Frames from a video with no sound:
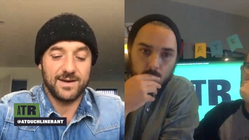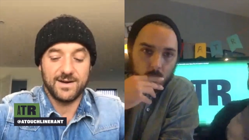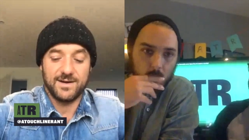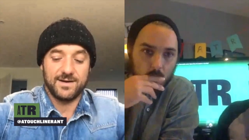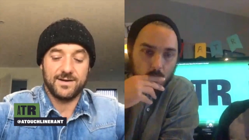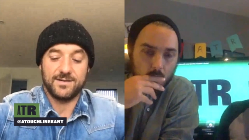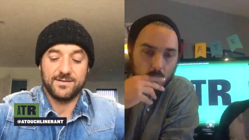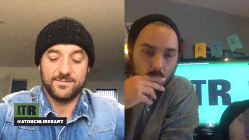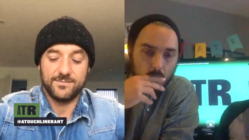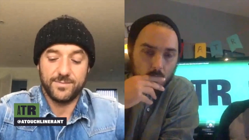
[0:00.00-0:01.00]

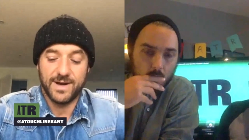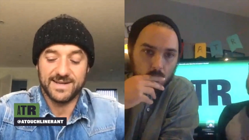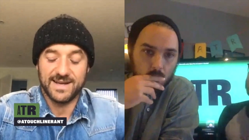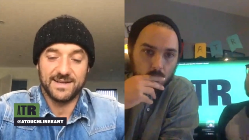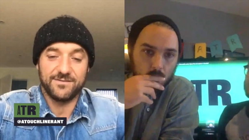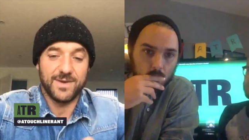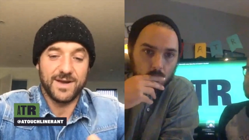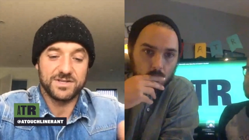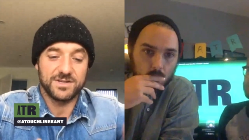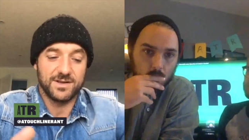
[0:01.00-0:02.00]
Speaker 1: um, backdated
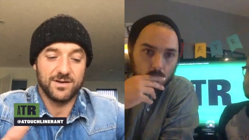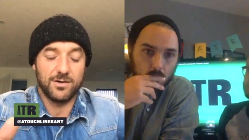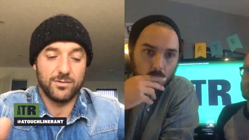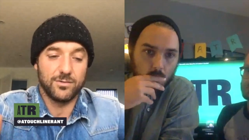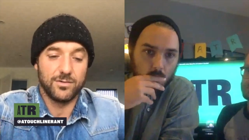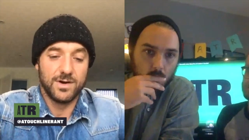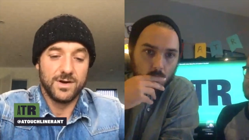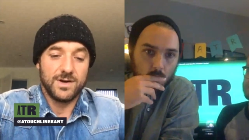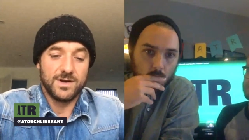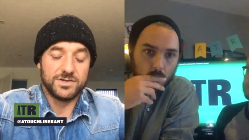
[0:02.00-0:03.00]
information. The whole
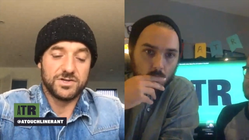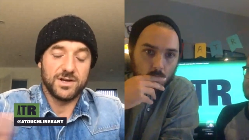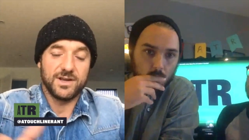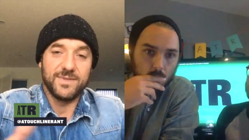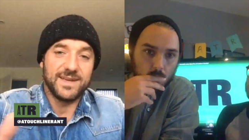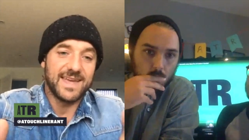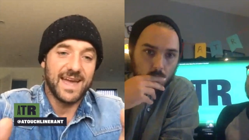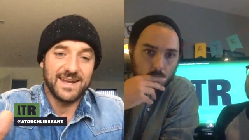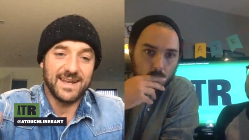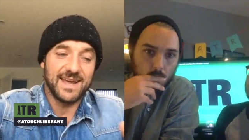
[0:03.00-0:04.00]
journey of me
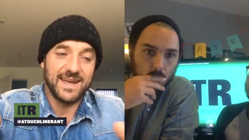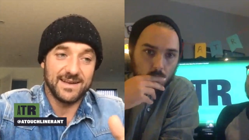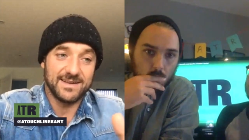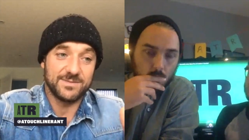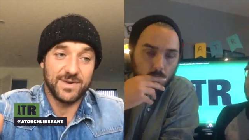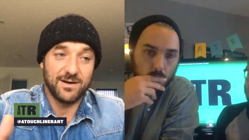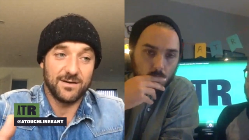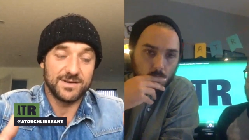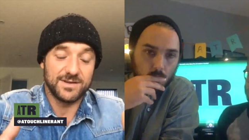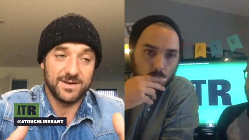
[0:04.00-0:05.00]
getting here and to be
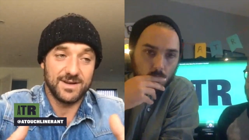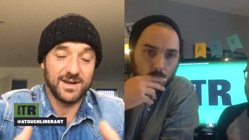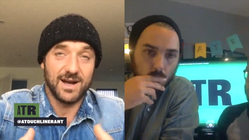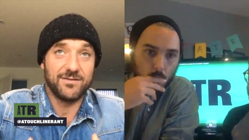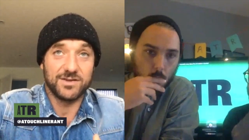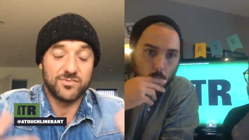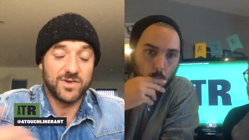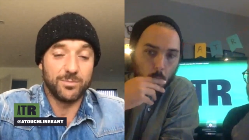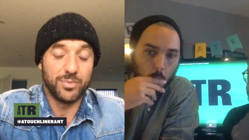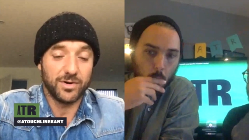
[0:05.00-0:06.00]
able to, you know, I haven't just
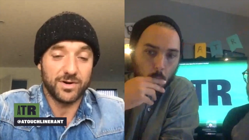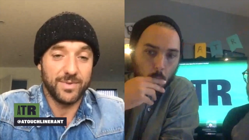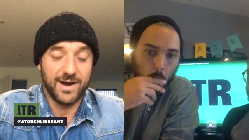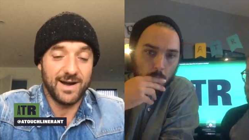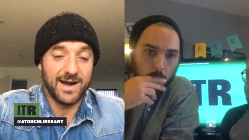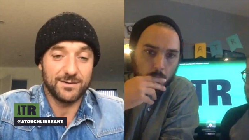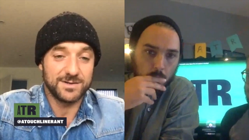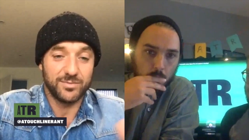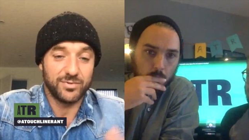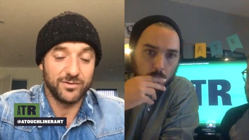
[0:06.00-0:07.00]
read a book about how
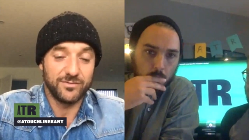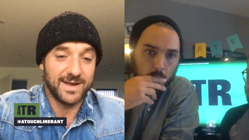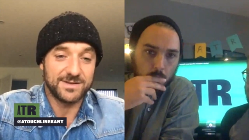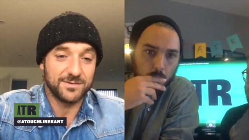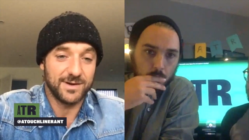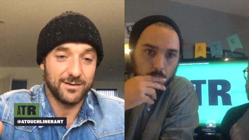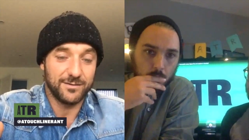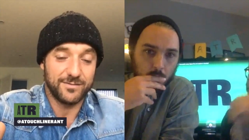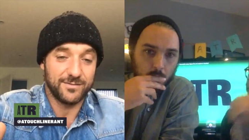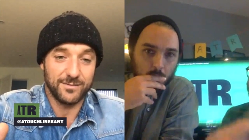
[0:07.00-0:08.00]
to improve mental
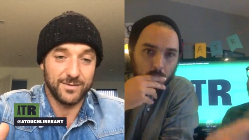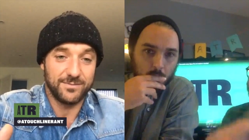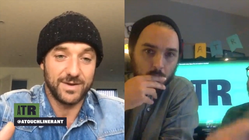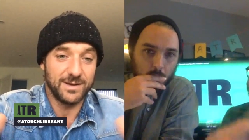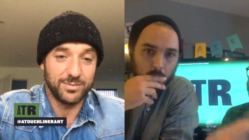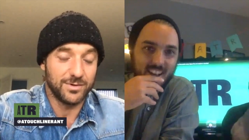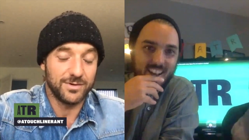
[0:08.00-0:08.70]
health with people.